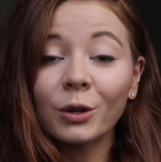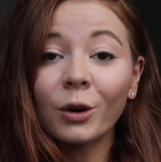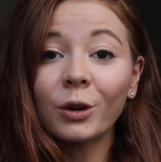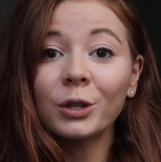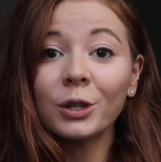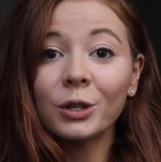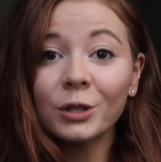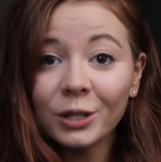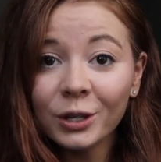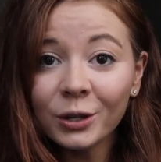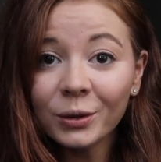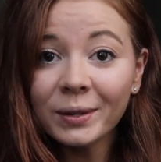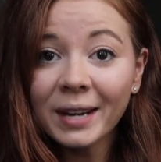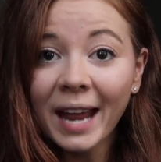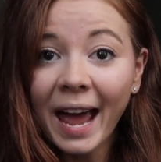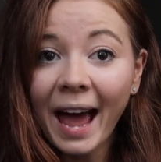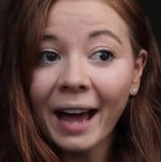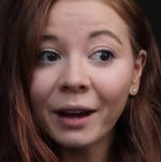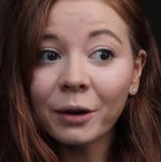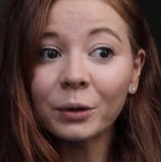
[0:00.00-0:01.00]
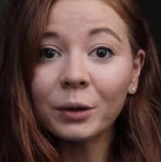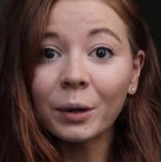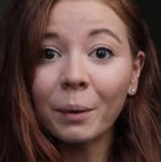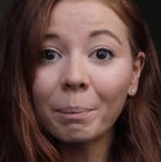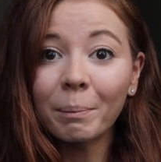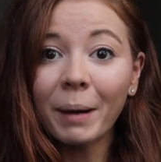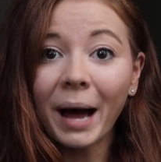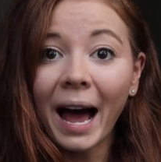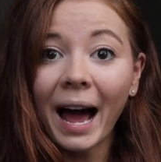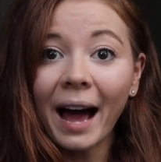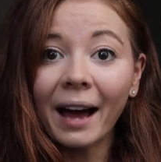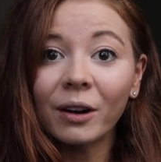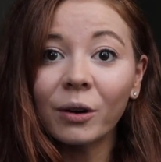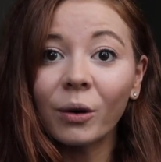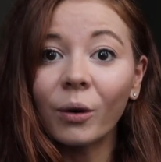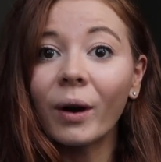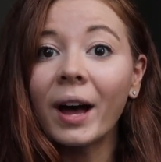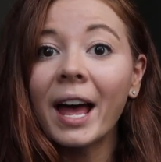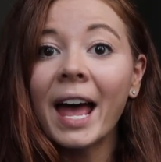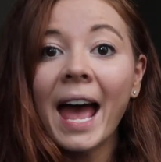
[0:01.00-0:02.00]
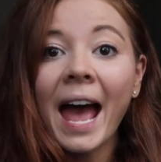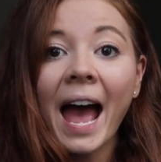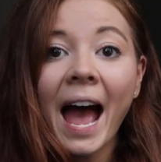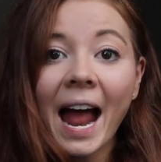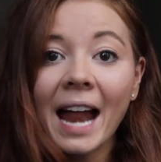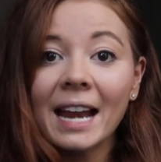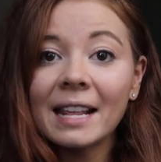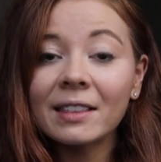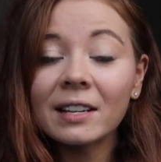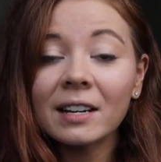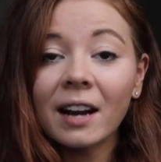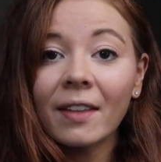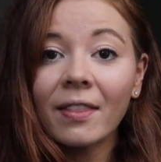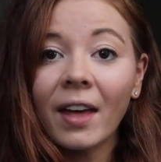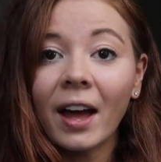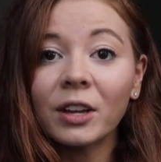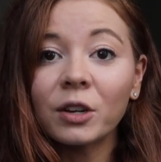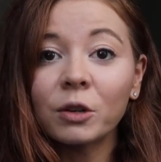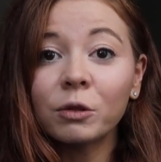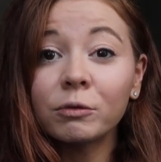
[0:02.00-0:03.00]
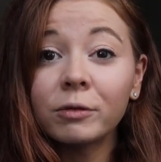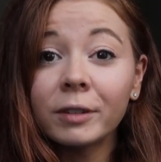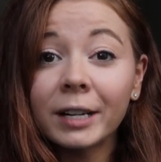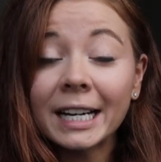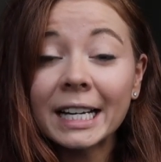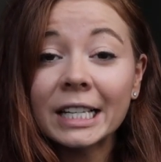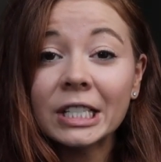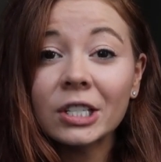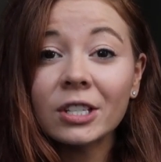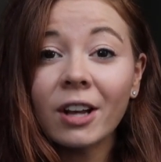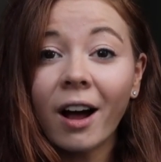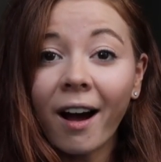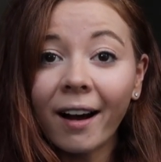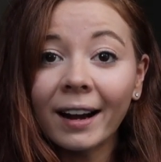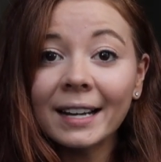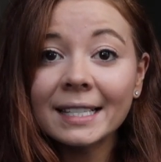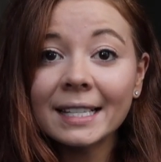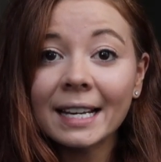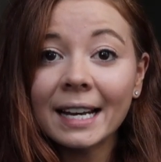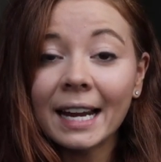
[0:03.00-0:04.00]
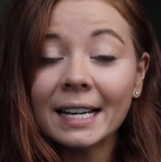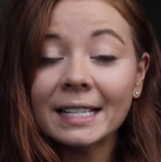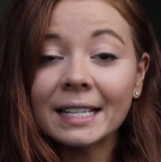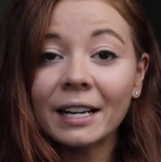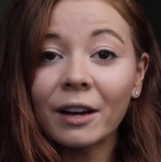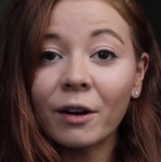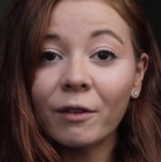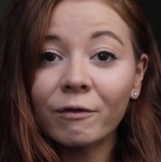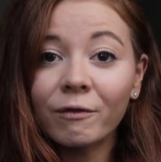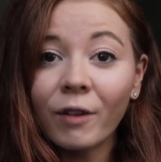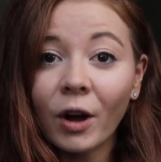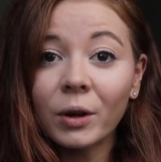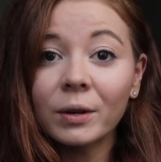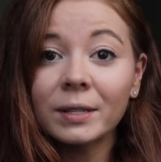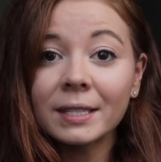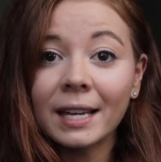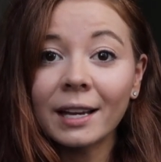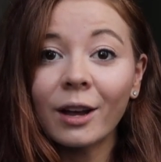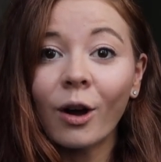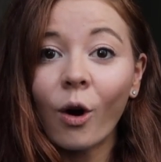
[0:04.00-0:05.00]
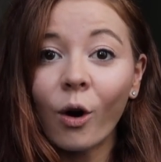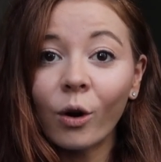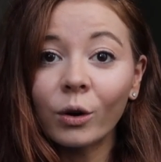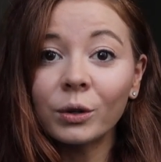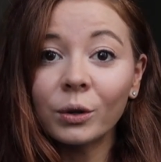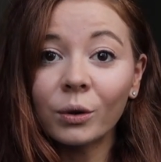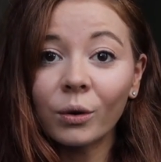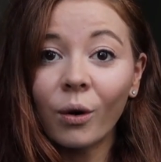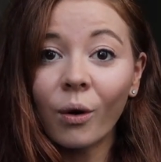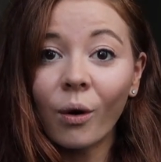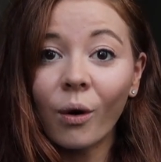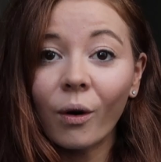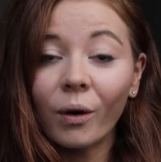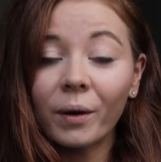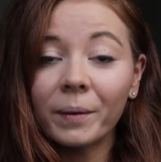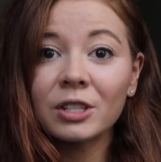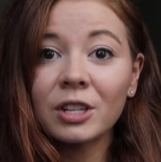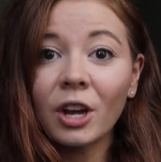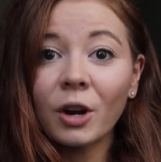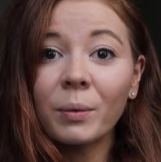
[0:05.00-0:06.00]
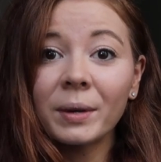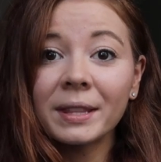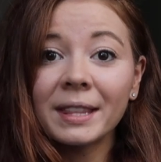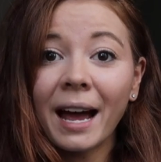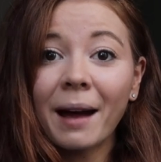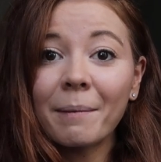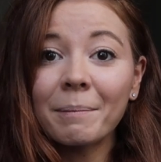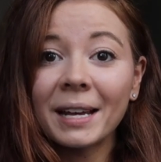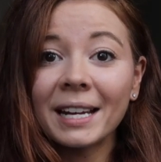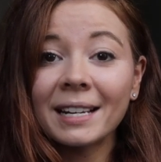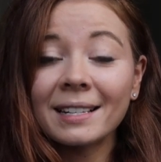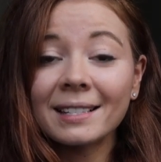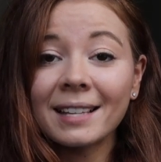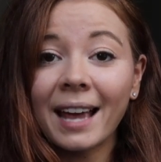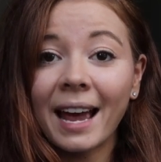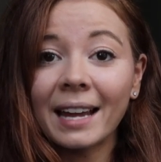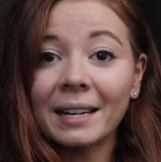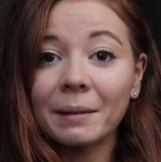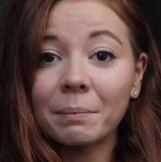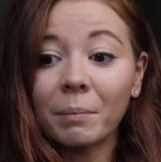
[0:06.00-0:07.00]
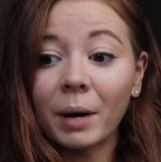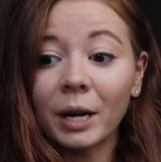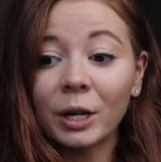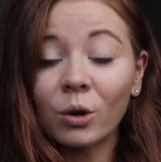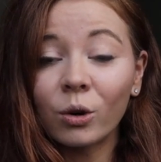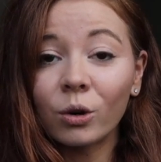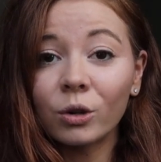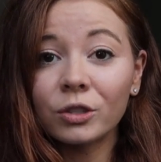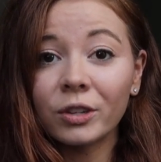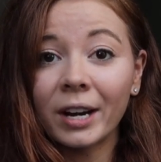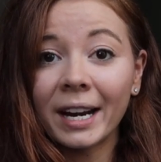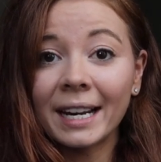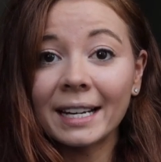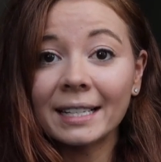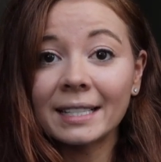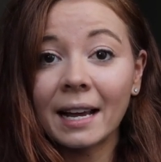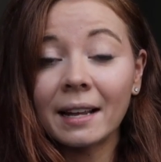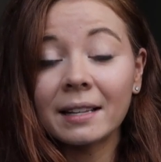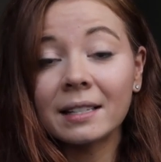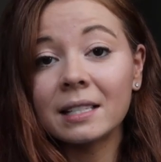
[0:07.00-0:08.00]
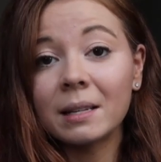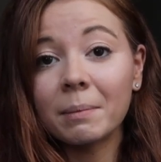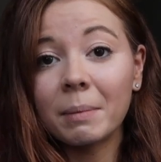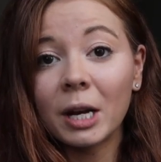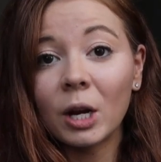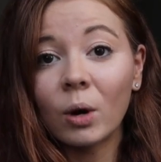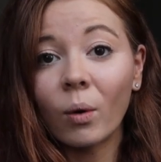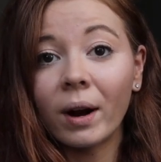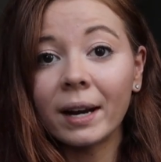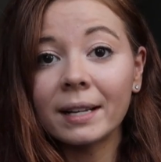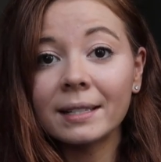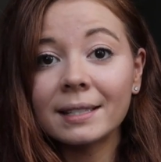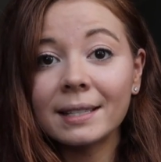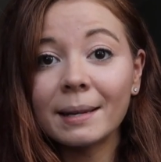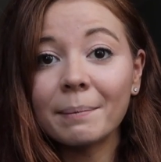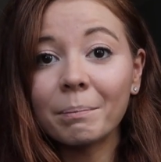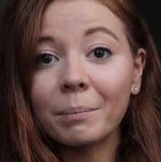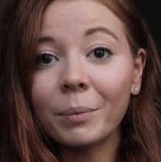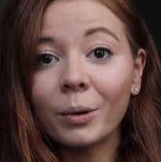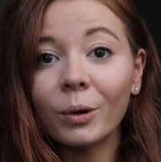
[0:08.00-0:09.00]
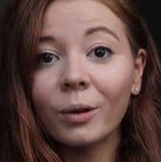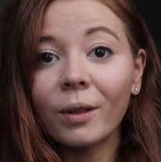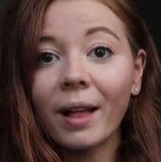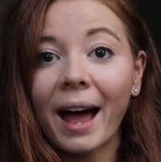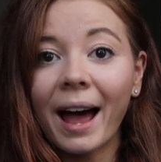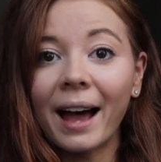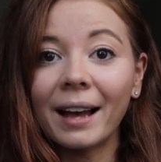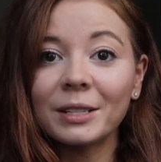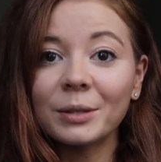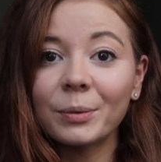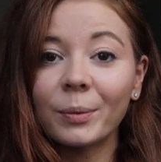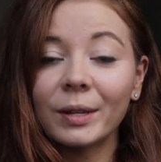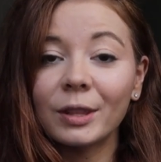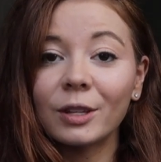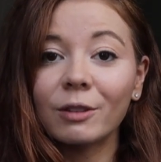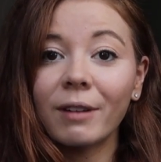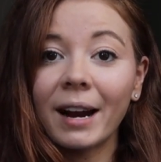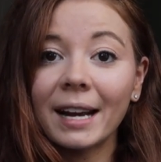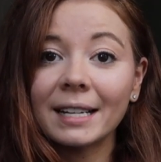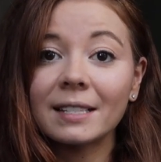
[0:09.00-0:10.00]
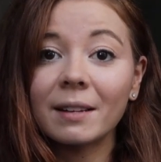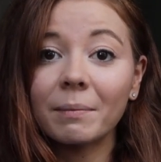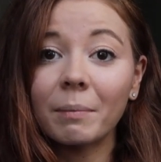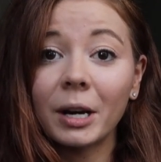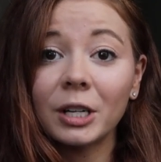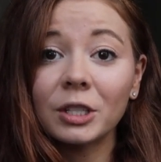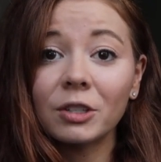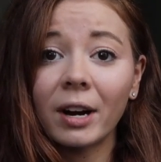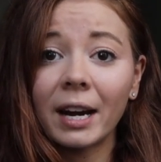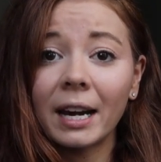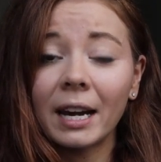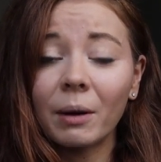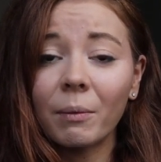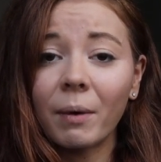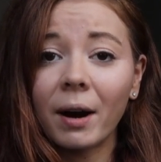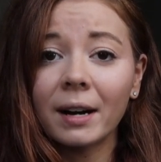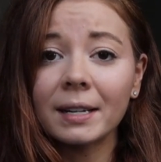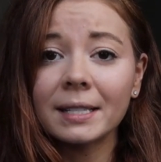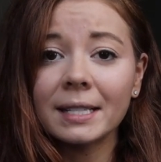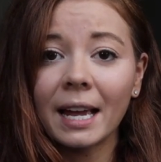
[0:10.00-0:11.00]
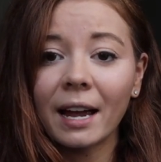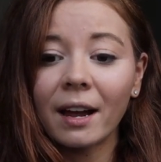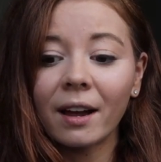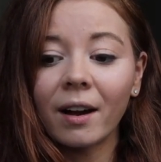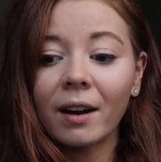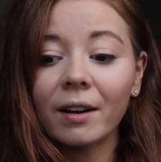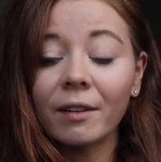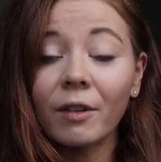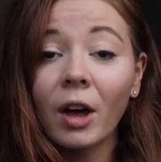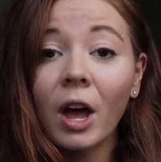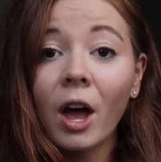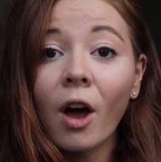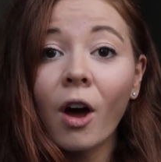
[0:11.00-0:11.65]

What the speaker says: You're not using your neck or your back or anything like that. You're really just isolating and focusing on your core. So with that being said, my core training tends to be quite simple, as with the rest of my training, where I say I kind of